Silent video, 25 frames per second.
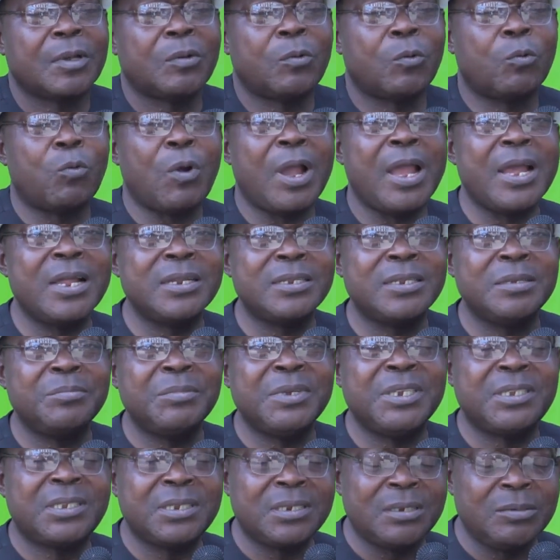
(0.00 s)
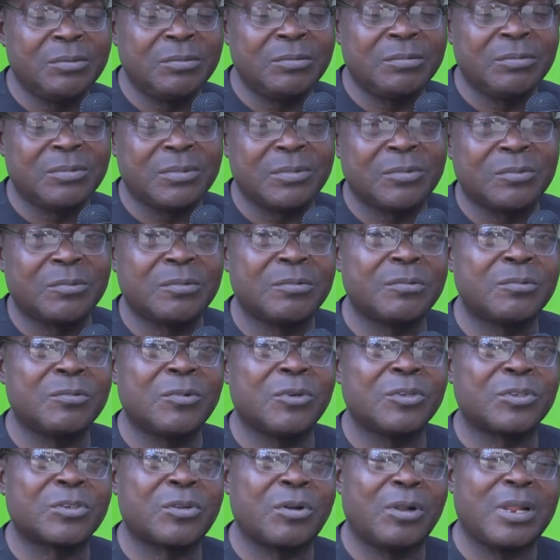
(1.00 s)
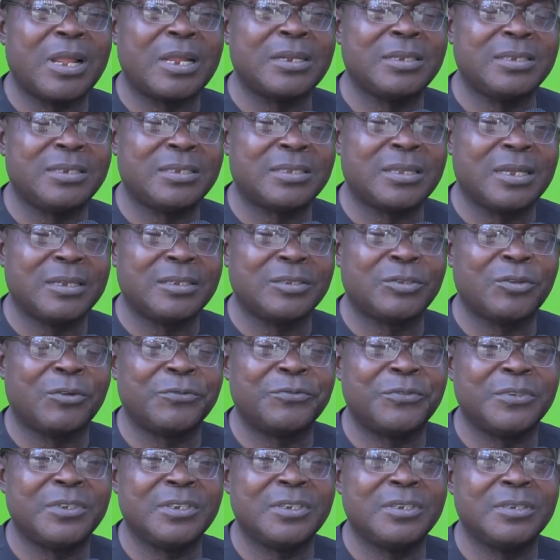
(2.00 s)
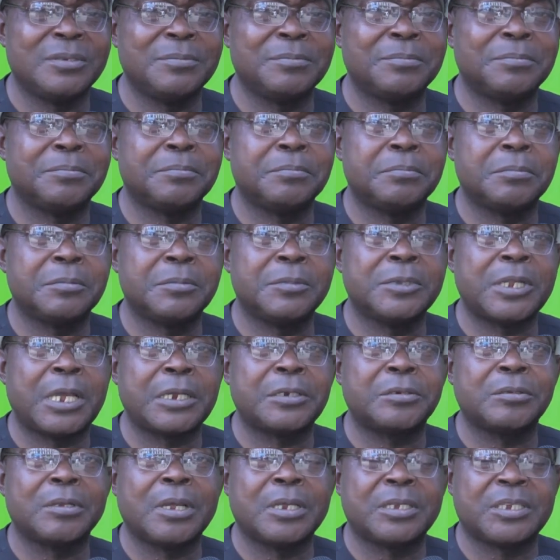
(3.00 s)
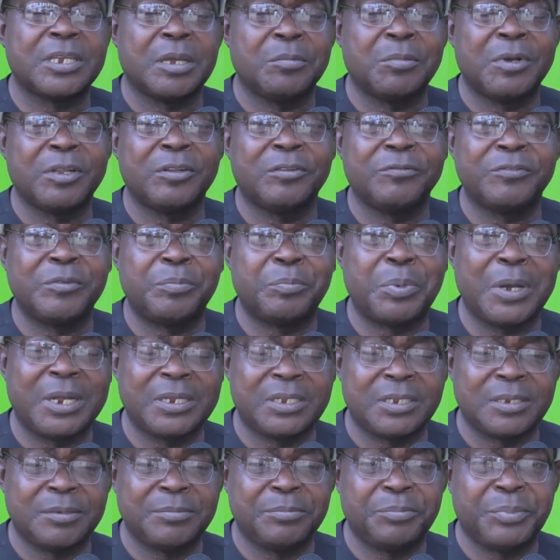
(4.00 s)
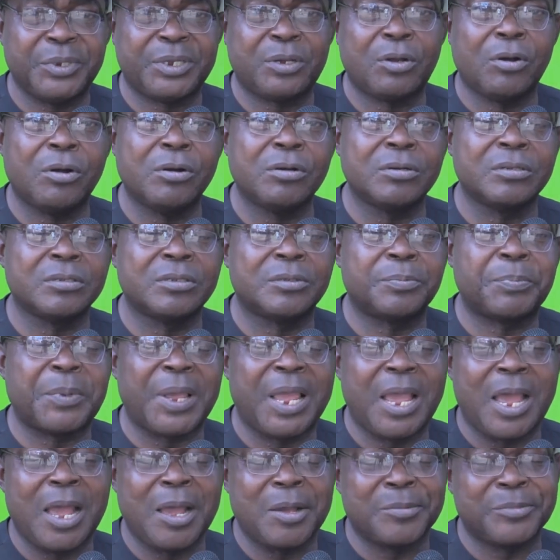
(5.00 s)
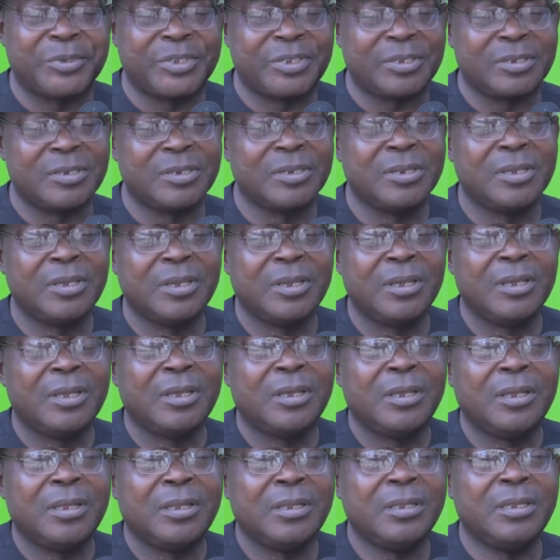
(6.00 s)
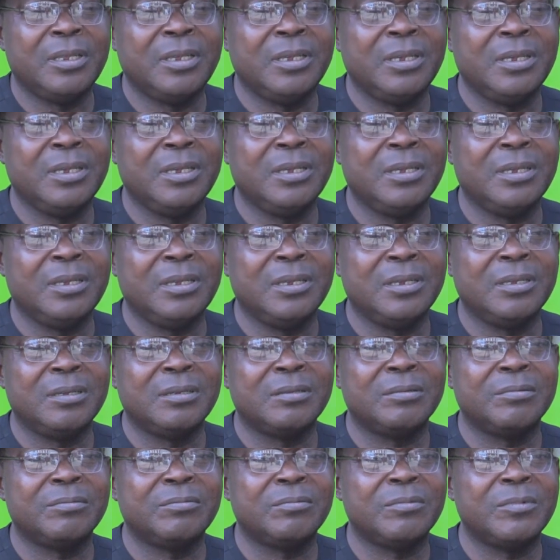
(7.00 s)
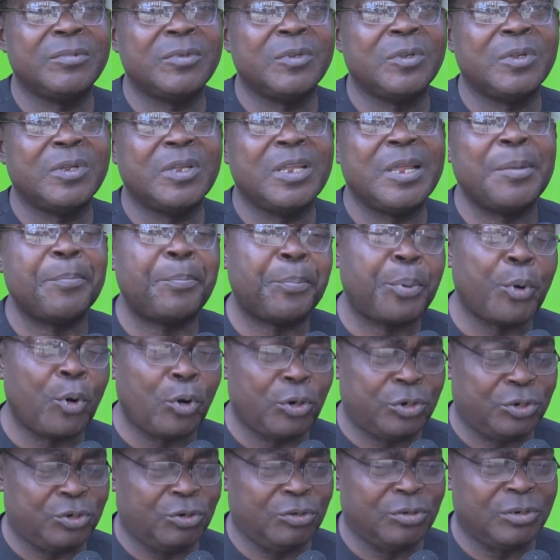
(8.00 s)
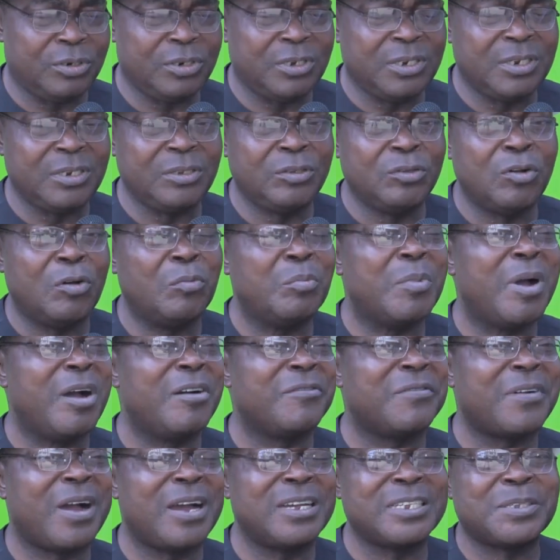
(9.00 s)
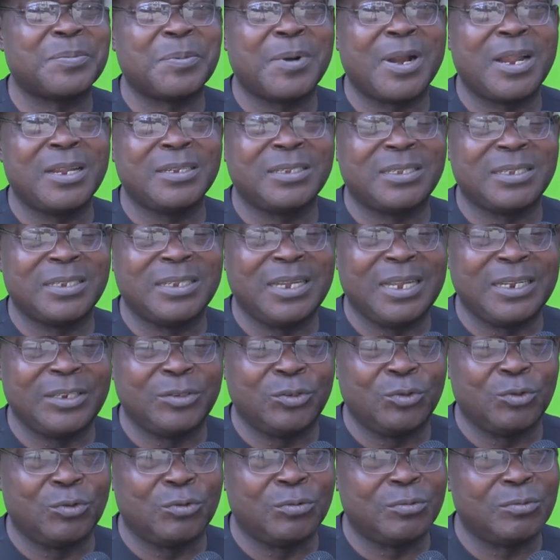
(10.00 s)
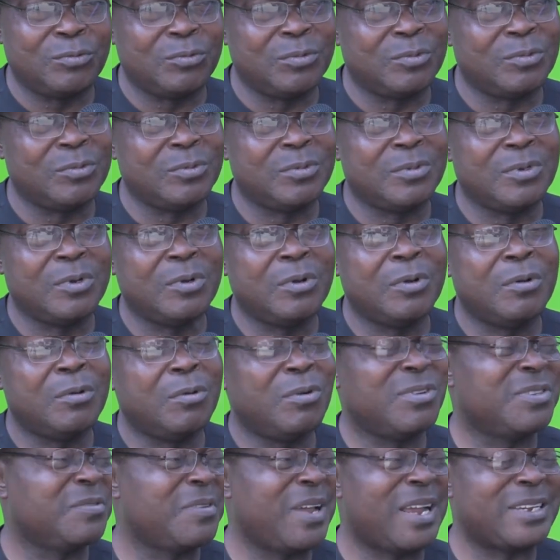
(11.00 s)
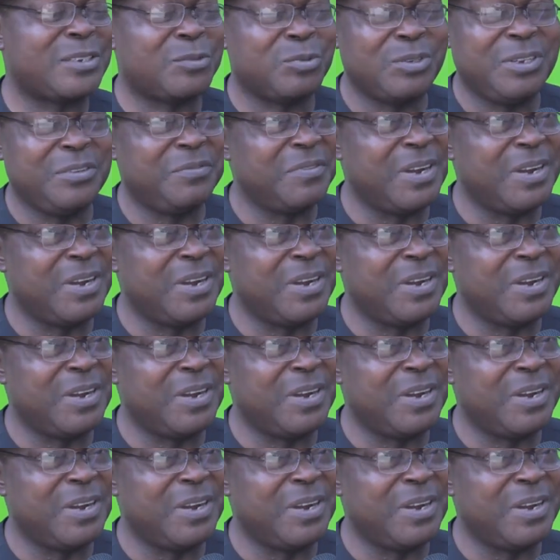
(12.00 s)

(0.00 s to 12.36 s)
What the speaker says: Well, the meeting was called at the instance of the national chairman of the party because perhaps the implosion, the number of aspirants in Edo was actually